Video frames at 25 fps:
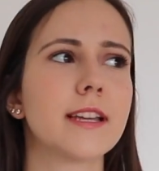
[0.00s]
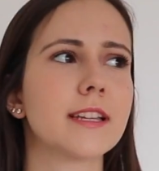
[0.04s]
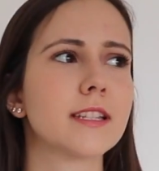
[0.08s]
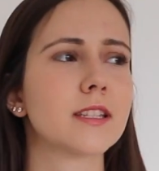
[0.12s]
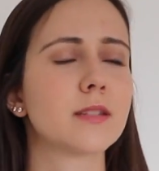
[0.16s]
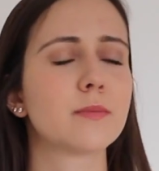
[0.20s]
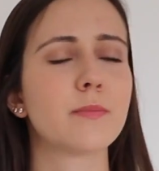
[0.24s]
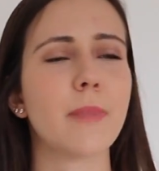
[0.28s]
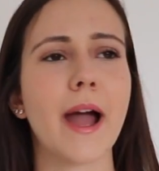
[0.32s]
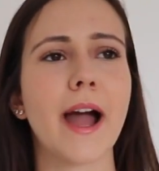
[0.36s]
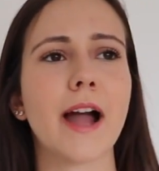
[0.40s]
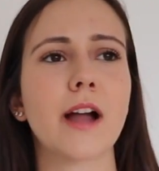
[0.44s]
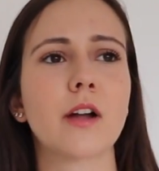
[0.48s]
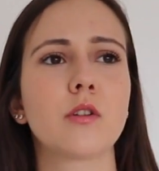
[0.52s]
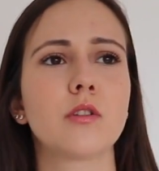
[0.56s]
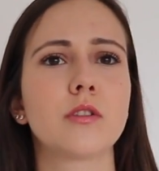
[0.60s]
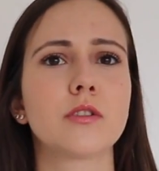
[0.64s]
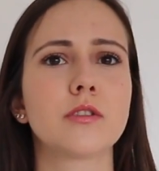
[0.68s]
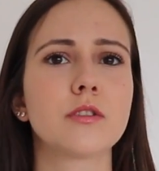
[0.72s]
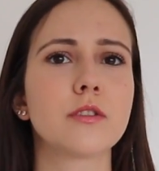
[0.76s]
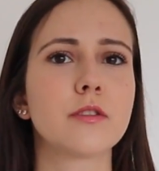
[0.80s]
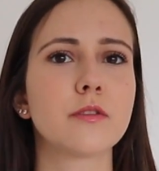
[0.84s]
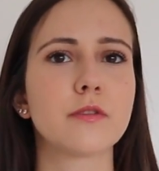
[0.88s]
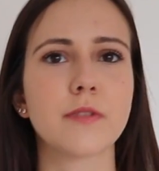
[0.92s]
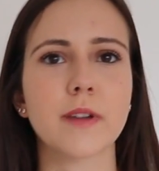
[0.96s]
get spackle
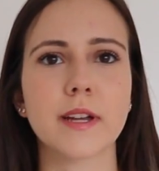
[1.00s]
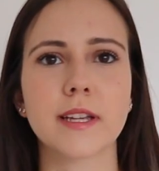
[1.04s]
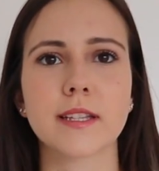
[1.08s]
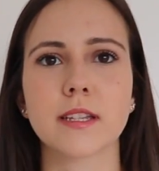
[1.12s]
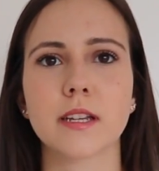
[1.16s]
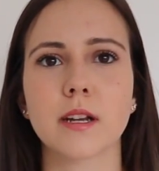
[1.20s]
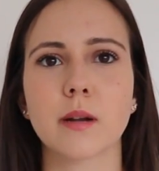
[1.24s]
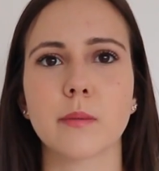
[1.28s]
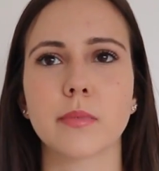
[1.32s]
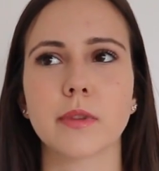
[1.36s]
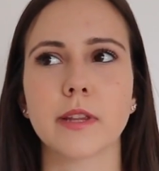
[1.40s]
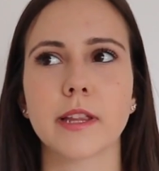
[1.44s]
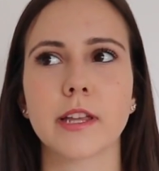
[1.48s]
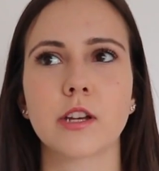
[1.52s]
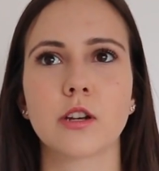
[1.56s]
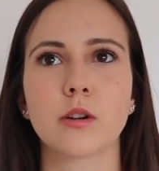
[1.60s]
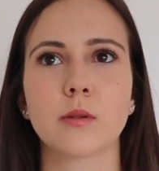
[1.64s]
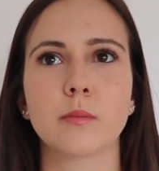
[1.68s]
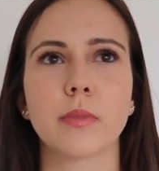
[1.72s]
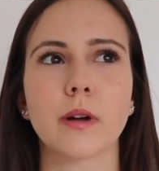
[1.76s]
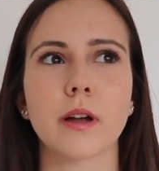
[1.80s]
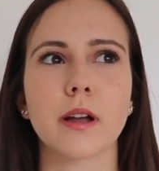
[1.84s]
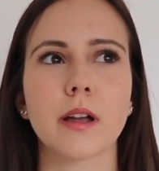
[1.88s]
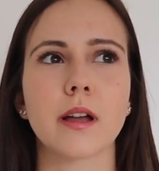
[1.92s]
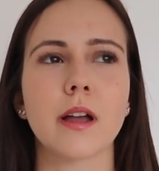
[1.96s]
and you could fix it up
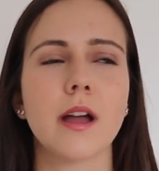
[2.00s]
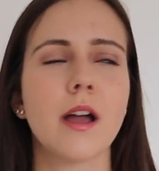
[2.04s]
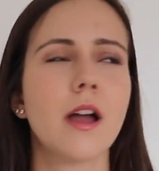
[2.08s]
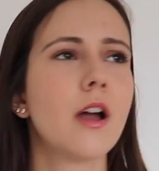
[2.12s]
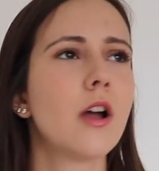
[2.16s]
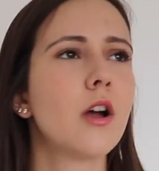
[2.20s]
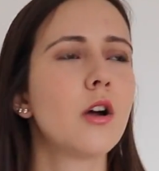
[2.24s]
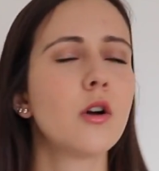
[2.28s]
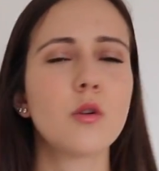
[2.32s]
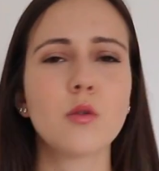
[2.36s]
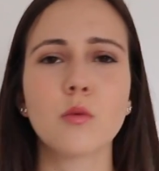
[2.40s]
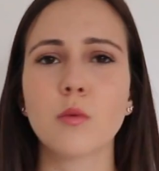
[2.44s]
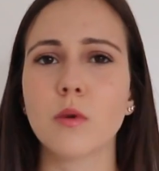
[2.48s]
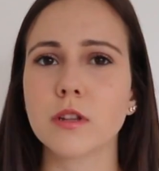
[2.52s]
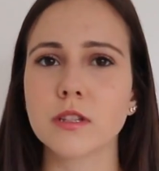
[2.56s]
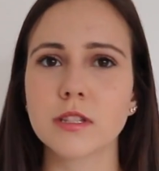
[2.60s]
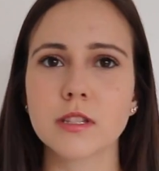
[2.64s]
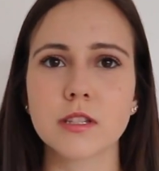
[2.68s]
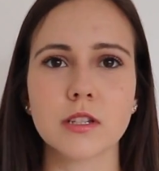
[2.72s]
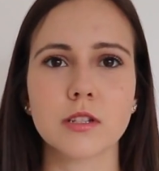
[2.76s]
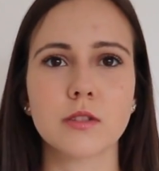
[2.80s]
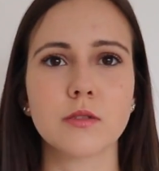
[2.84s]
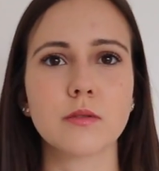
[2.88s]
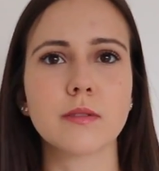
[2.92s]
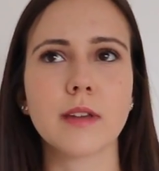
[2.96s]
later, but who
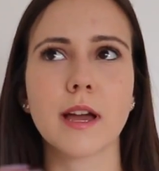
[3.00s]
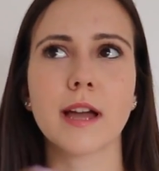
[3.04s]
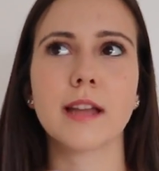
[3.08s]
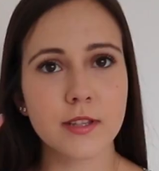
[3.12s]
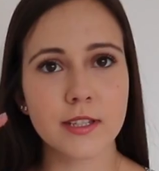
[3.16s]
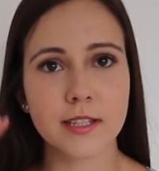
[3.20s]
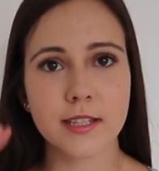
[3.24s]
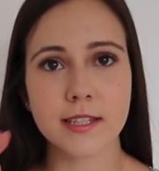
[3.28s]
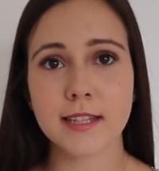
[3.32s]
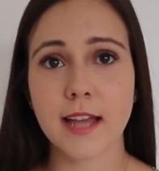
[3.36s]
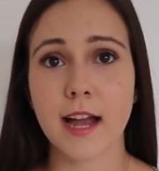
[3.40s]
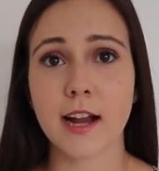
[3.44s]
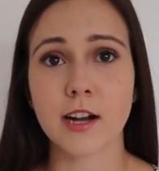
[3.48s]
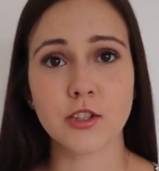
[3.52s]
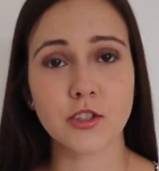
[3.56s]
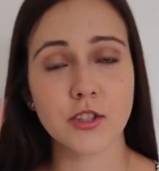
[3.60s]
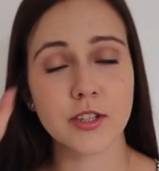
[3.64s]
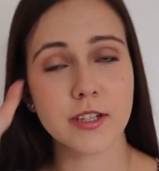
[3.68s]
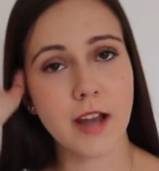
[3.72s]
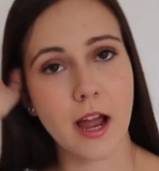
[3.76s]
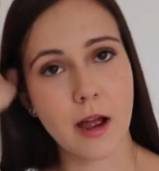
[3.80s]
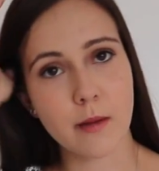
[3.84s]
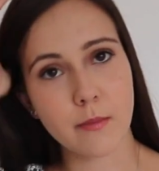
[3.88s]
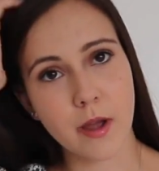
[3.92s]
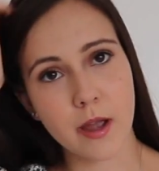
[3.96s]
wants to do that? This is
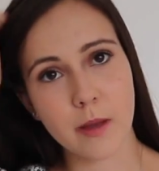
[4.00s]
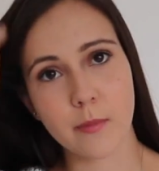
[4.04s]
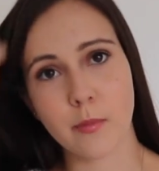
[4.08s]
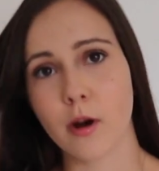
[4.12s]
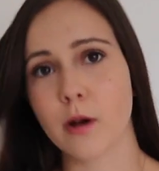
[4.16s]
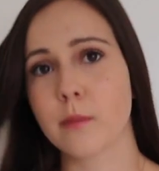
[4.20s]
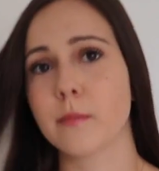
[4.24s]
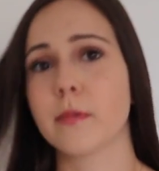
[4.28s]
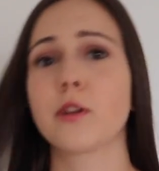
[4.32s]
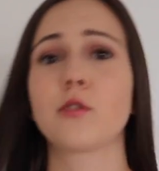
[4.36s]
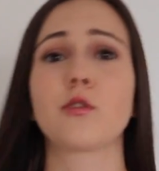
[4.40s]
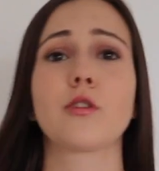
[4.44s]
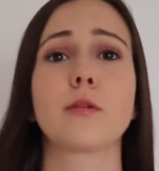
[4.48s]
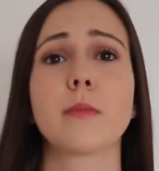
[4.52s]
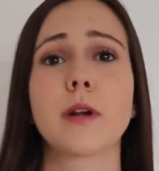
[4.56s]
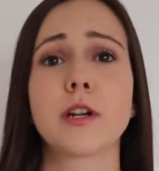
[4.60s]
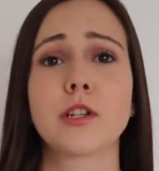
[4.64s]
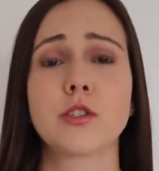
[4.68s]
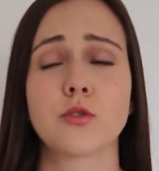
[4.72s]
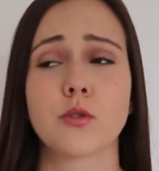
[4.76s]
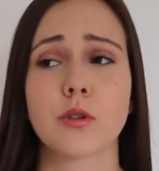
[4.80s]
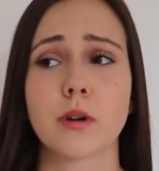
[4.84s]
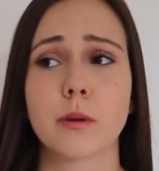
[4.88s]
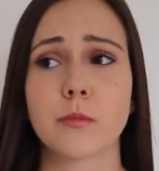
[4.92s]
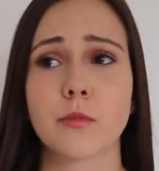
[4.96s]
actually not my apartment or my
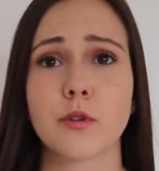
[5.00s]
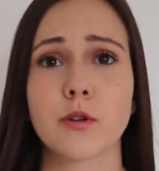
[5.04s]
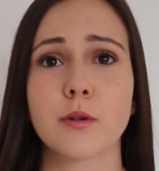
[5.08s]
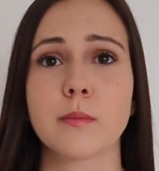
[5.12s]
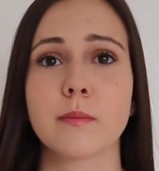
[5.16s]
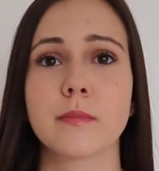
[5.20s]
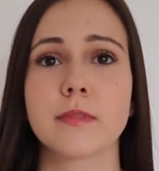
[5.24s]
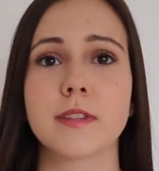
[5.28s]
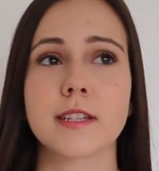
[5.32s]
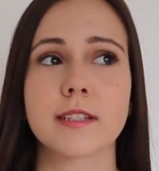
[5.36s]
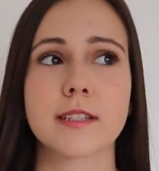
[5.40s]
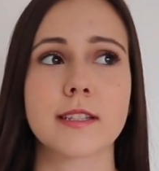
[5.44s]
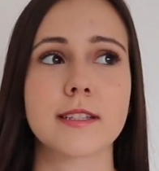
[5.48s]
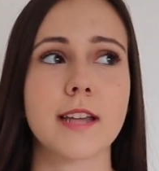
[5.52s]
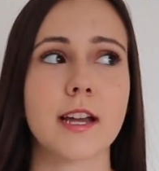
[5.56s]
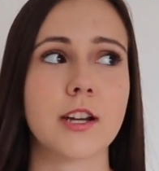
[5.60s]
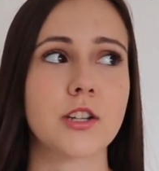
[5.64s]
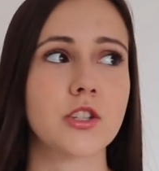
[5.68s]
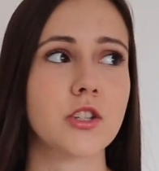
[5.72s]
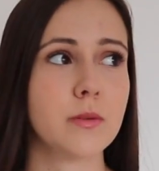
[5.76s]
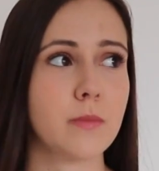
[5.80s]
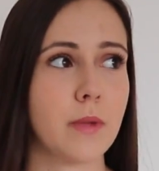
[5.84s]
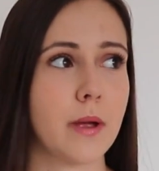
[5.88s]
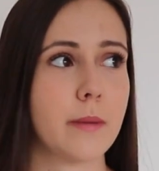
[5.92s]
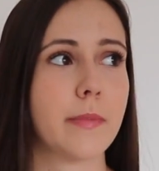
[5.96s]
dorm room. This is
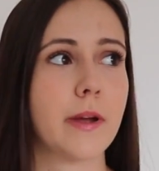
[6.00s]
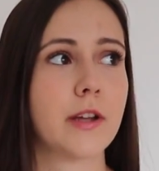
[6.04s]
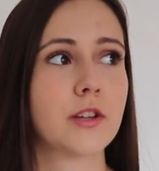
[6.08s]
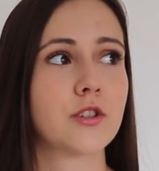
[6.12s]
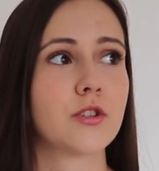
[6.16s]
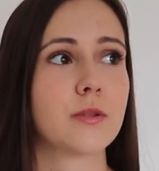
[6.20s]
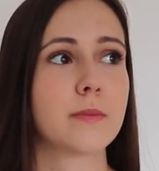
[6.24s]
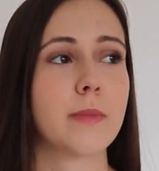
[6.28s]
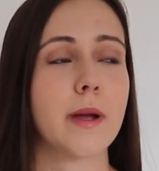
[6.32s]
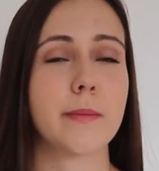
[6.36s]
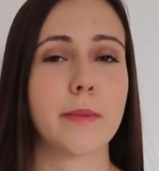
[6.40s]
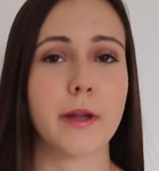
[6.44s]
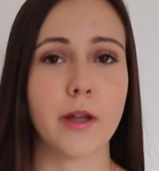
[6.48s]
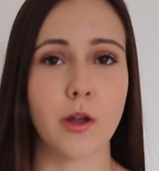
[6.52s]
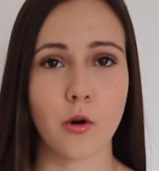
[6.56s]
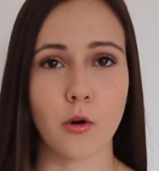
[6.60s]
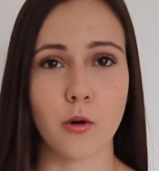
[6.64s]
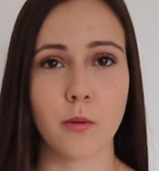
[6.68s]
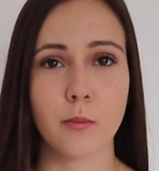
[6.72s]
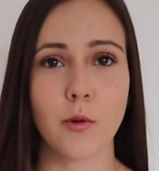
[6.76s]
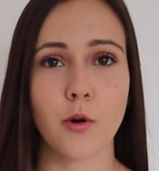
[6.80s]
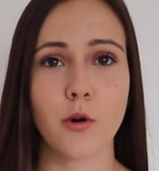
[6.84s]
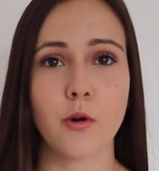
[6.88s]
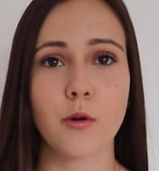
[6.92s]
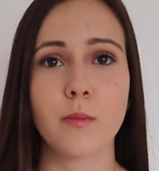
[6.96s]
actually my bedroom at my
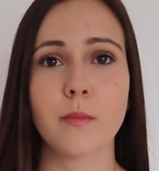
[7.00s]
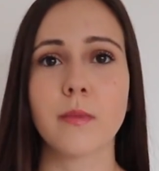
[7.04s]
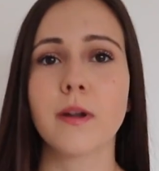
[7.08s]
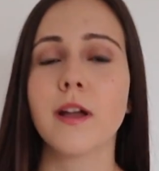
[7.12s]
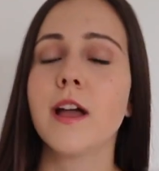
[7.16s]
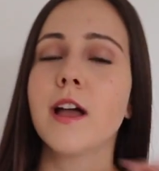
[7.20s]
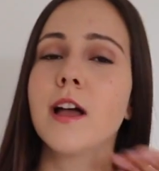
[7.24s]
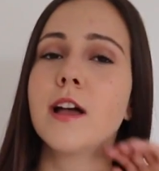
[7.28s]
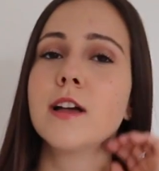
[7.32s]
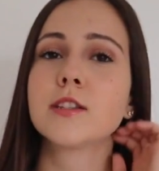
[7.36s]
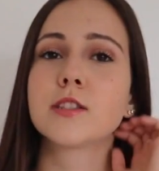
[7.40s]
home.